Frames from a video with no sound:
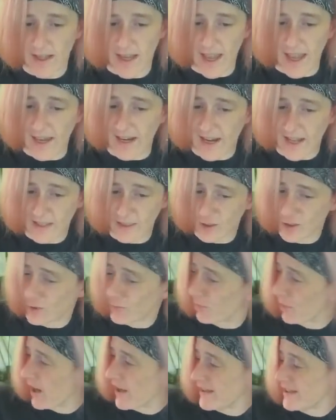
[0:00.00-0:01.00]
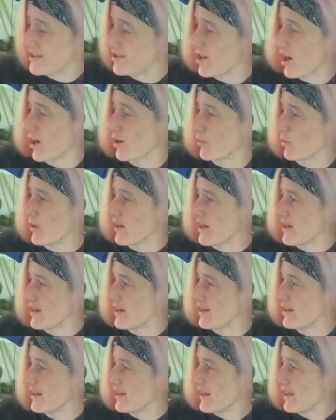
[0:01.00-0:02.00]
and has spread the
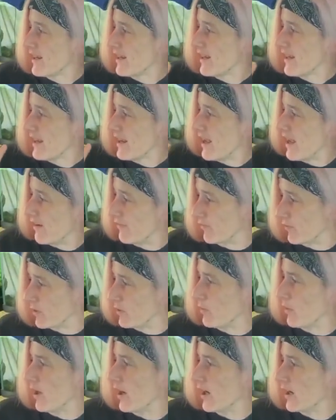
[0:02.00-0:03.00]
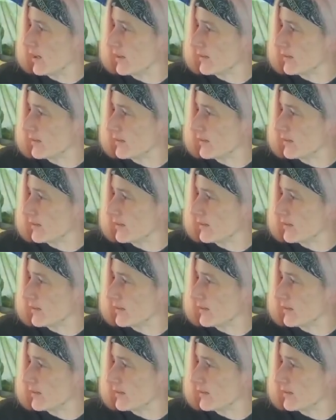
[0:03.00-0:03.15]
duckweed everywhere.